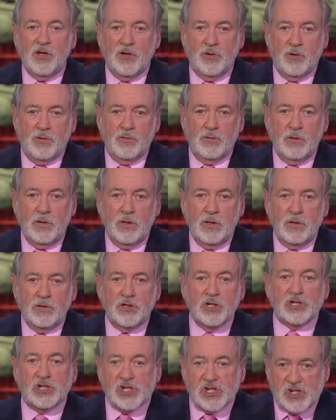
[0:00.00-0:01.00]
you
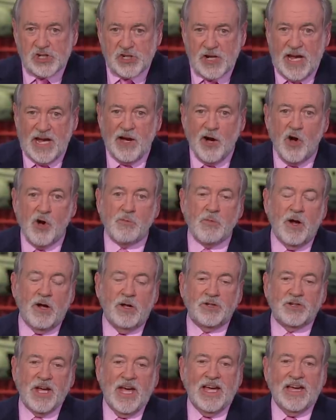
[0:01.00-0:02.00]
to just stay home
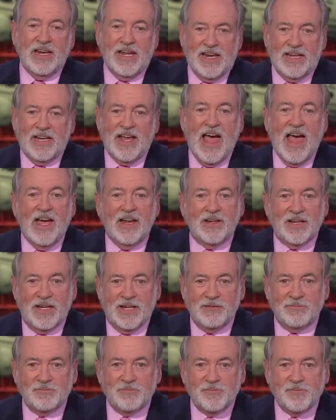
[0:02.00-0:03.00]
all day and eat
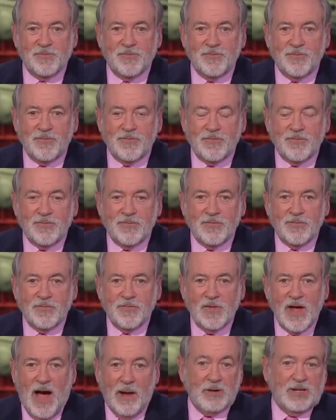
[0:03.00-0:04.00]
candy.
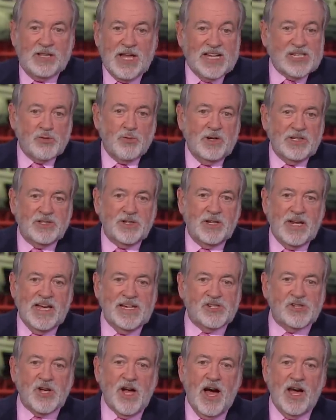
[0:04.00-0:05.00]
I mean, that's what
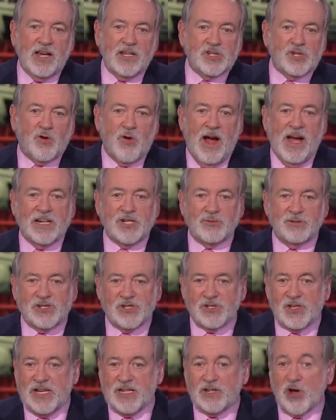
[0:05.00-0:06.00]
today's college
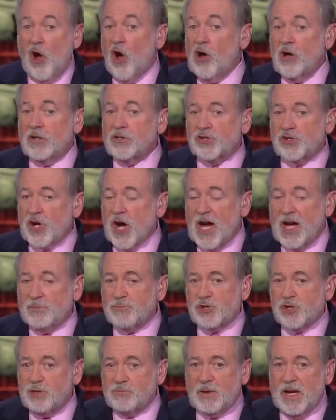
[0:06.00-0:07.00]
graduates think all
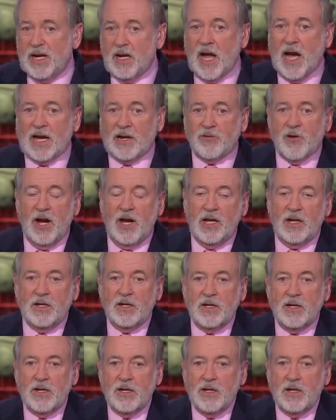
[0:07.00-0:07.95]
jobs should be like, right?